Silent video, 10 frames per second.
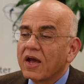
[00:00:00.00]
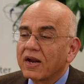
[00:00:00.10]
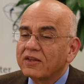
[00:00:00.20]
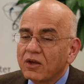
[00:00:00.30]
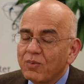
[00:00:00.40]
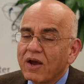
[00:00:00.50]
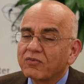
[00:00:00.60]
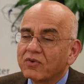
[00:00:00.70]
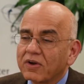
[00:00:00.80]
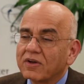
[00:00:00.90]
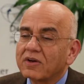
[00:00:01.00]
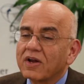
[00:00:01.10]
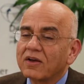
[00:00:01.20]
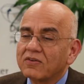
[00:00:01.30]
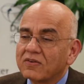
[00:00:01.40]
And I think we have to
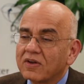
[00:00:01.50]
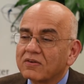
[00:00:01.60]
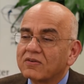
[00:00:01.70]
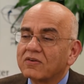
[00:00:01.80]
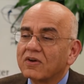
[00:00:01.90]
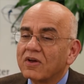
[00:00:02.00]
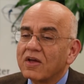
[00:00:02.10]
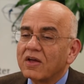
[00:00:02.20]
recognize that